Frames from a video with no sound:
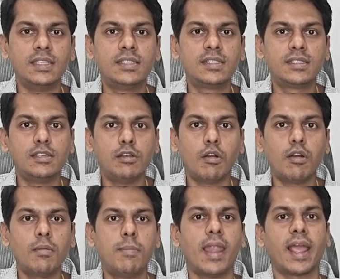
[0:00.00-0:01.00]
It's
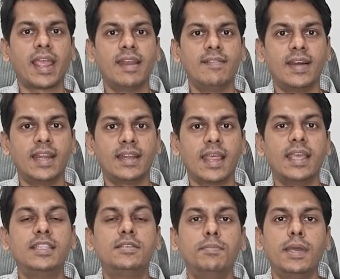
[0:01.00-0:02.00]
not black and white.
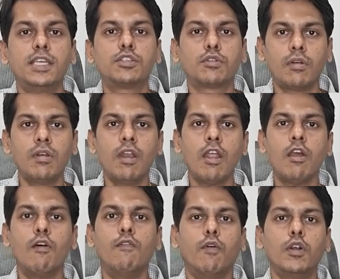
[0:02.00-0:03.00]
It's based on
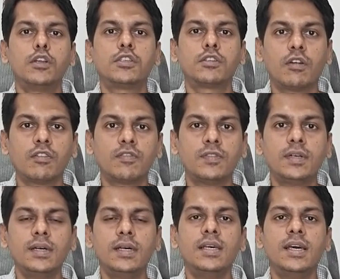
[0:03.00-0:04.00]
what sort of
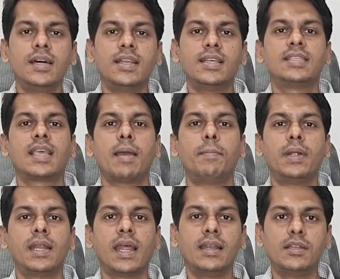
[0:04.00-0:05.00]
a risk
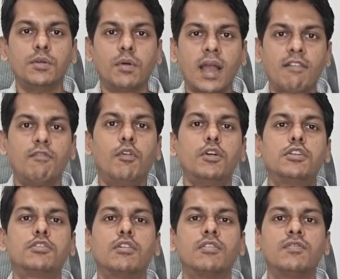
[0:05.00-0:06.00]
appetite you have,
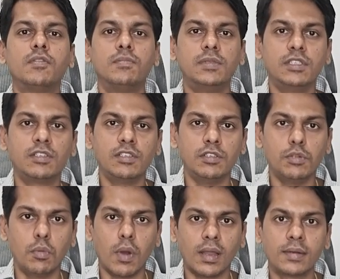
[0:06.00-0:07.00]
what sort of a person
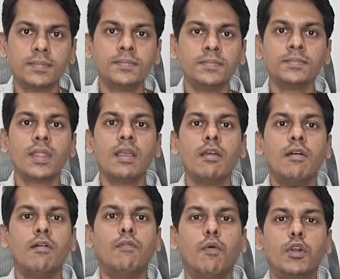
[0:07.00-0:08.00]
you are,
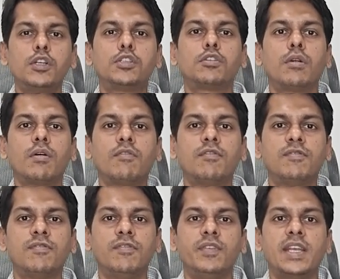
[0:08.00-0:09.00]
what sort of
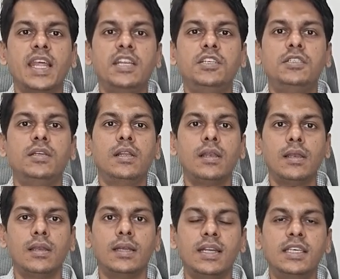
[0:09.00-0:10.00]
financial
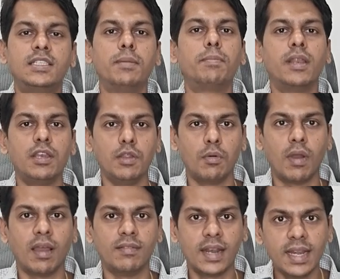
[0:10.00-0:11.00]
discipline you
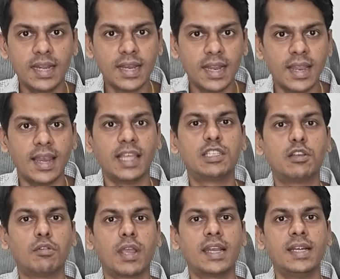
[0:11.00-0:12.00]
have, right? Let's
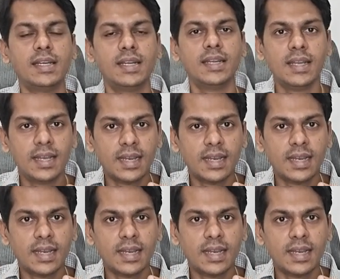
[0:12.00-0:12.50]
look at it.